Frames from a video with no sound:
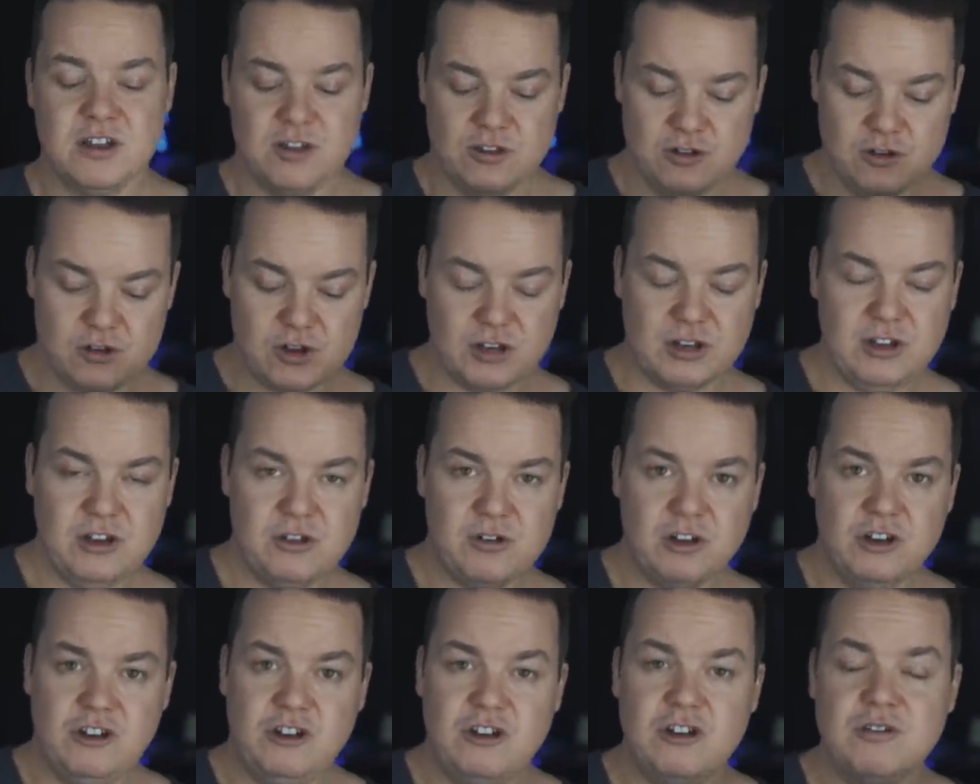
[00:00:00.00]
You could, you
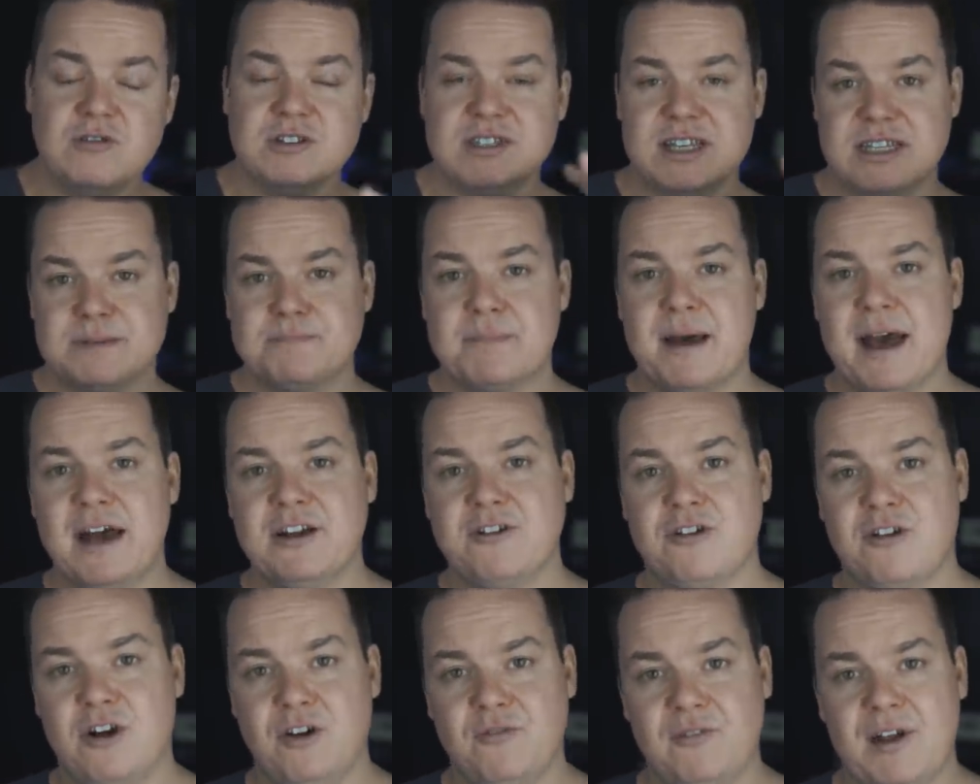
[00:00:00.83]
could use this
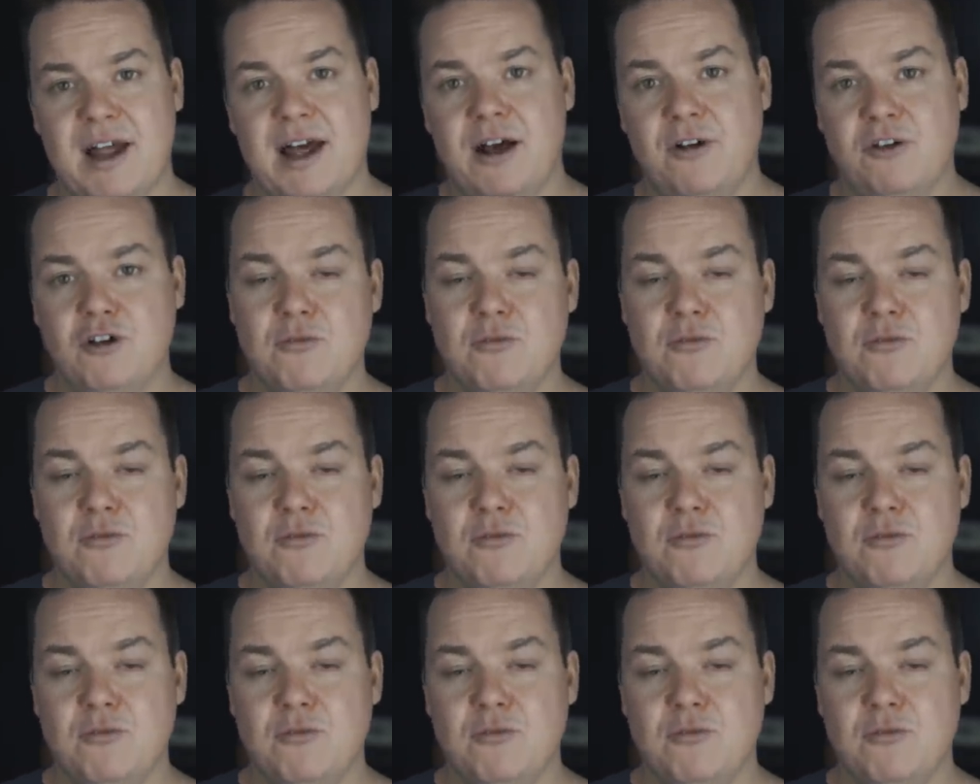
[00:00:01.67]
pattern of now,